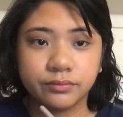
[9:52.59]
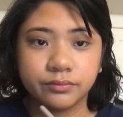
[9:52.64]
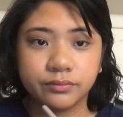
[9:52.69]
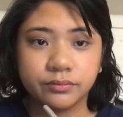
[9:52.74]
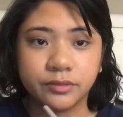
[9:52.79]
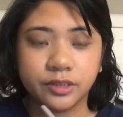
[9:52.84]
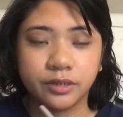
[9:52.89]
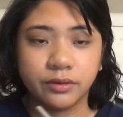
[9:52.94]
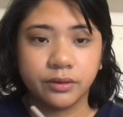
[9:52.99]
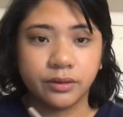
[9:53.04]

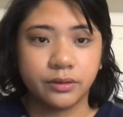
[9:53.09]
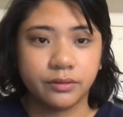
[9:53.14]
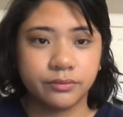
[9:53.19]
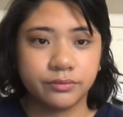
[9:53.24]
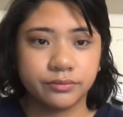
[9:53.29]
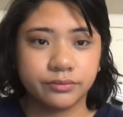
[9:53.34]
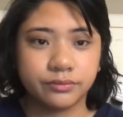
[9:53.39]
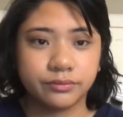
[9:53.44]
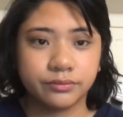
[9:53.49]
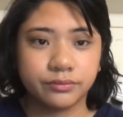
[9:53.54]
There we go.
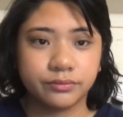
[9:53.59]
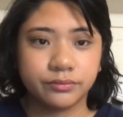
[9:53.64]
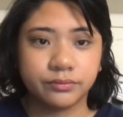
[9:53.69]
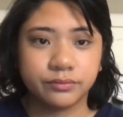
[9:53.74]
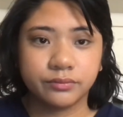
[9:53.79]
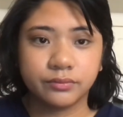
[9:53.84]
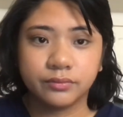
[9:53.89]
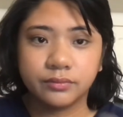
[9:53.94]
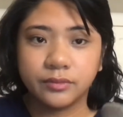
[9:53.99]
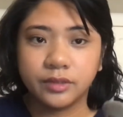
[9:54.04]

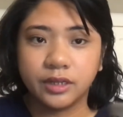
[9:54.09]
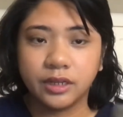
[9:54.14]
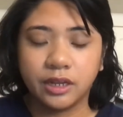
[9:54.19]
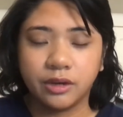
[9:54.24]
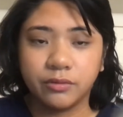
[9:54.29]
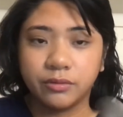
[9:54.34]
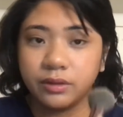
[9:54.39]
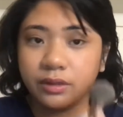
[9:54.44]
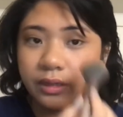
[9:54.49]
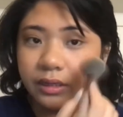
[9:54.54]
Can't
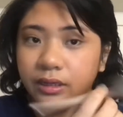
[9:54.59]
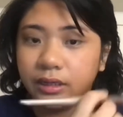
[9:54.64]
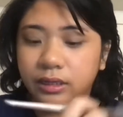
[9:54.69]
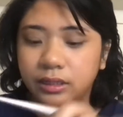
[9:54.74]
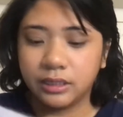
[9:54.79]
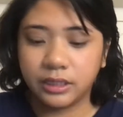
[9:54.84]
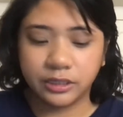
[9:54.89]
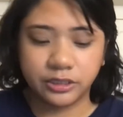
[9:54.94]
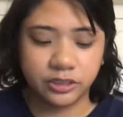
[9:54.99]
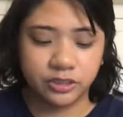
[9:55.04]
really,
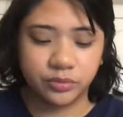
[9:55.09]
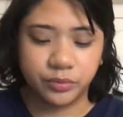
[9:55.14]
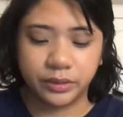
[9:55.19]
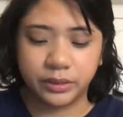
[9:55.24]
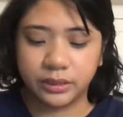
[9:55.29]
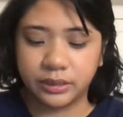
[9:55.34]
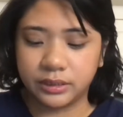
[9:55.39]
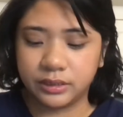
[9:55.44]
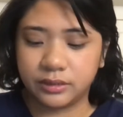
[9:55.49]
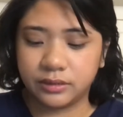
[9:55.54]
that's just
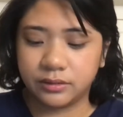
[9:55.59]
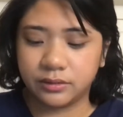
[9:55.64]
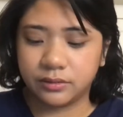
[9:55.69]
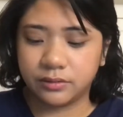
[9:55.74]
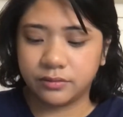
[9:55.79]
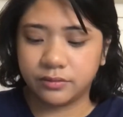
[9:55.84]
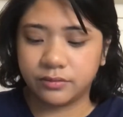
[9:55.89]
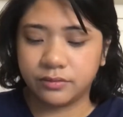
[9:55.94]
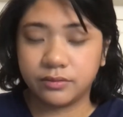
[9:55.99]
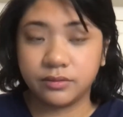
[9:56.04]
redness.
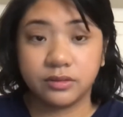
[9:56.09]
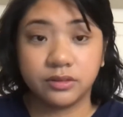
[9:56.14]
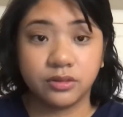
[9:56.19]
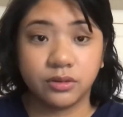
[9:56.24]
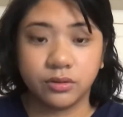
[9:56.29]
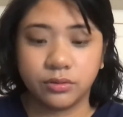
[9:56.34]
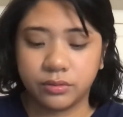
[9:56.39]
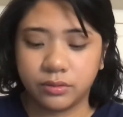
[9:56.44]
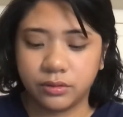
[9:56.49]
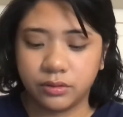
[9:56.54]

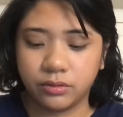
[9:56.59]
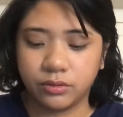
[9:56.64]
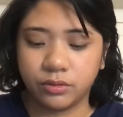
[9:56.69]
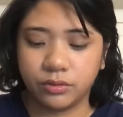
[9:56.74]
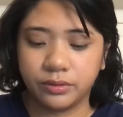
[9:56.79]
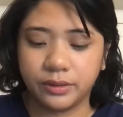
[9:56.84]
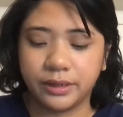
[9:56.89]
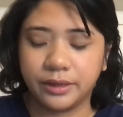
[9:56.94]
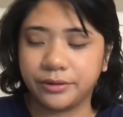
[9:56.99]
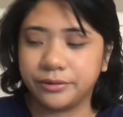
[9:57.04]
So I'll go
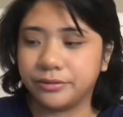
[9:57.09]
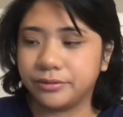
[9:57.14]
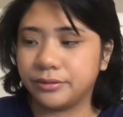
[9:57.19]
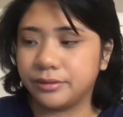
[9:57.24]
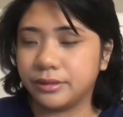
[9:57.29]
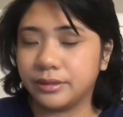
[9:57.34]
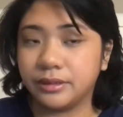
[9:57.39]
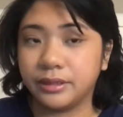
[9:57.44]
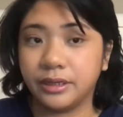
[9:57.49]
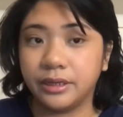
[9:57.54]
down
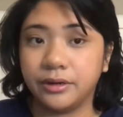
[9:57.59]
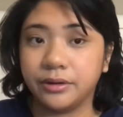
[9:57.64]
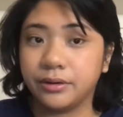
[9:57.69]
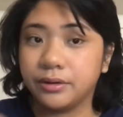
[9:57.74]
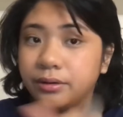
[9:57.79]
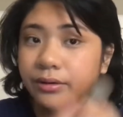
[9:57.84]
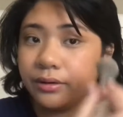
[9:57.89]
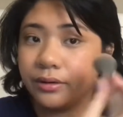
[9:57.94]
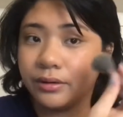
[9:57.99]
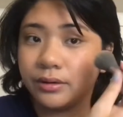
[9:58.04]
later.
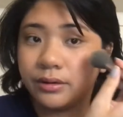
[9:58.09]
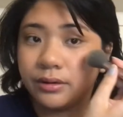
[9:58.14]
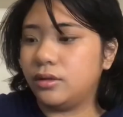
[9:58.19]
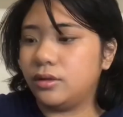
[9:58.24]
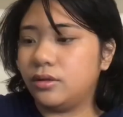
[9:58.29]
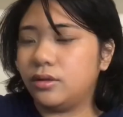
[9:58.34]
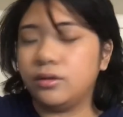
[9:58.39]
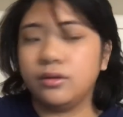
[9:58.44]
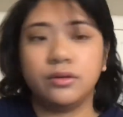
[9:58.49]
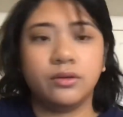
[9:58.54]

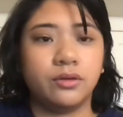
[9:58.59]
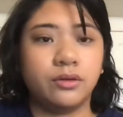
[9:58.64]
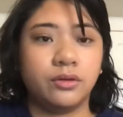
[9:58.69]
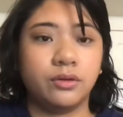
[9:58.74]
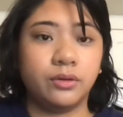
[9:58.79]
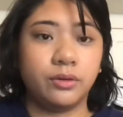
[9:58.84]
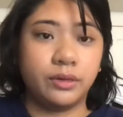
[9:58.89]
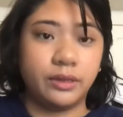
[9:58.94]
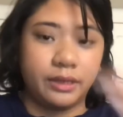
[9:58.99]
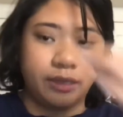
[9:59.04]

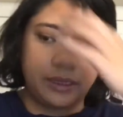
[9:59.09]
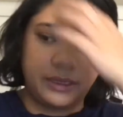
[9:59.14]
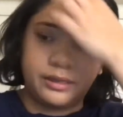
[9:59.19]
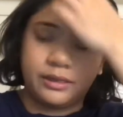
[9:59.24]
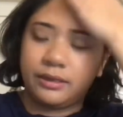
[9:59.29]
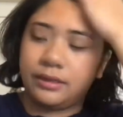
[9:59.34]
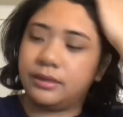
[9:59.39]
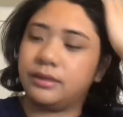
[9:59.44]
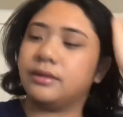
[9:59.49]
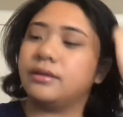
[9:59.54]
Okay,
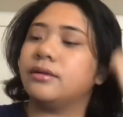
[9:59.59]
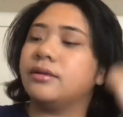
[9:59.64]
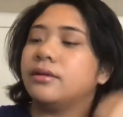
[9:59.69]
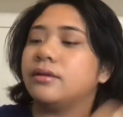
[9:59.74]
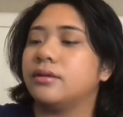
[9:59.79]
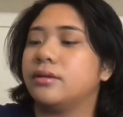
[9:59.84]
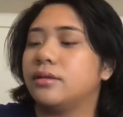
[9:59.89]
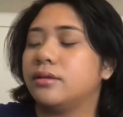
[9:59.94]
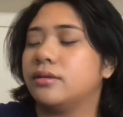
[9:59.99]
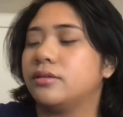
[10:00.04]

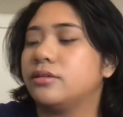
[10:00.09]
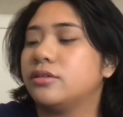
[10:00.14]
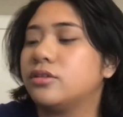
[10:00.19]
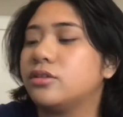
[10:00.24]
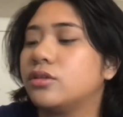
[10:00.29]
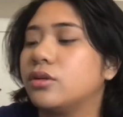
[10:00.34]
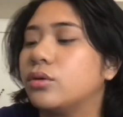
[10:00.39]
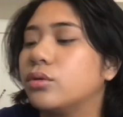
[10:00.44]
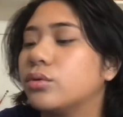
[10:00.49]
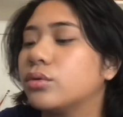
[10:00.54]

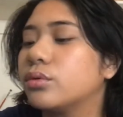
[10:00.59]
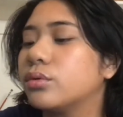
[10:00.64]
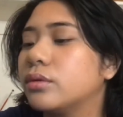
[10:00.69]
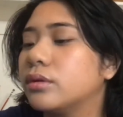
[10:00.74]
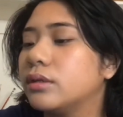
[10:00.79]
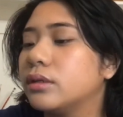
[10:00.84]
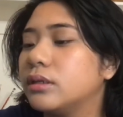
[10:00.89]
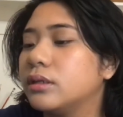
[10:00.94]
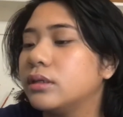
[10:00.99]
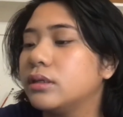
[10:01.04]
so
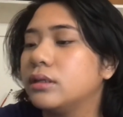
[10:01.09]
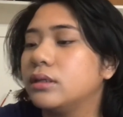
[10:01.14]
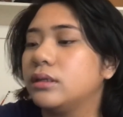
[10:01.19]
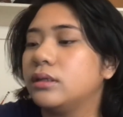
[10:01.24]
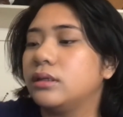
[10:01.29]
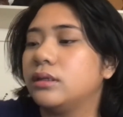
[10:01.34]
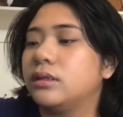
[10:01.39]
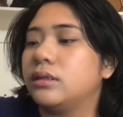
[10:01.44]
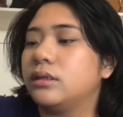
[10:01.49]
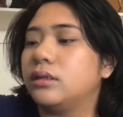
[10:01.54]

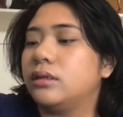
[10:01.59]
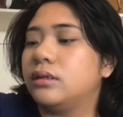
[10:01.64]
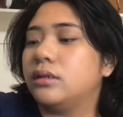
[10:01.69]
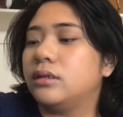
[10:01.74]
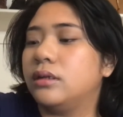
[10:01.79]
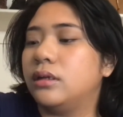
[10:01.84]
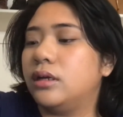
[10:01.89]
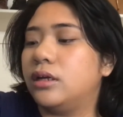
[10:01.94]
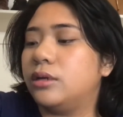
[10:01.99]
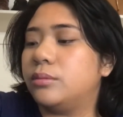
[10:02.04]

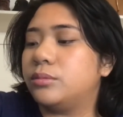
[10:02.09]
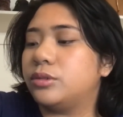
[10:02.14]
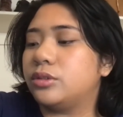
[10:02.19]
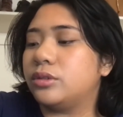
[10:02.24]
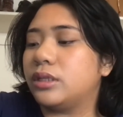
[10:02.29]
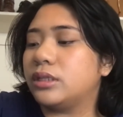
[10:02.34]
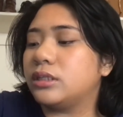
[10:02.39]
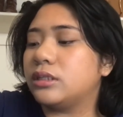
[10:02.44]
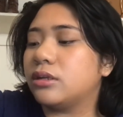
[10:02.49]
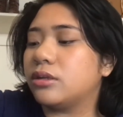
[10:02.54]
that's
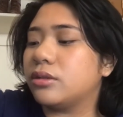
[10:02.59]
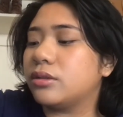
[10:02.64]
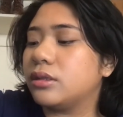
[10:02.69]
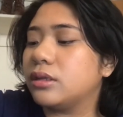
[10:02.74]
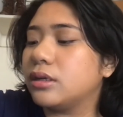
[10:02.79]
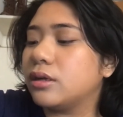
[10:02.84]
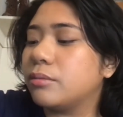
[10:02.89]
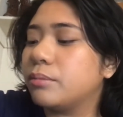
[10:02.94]
what I've done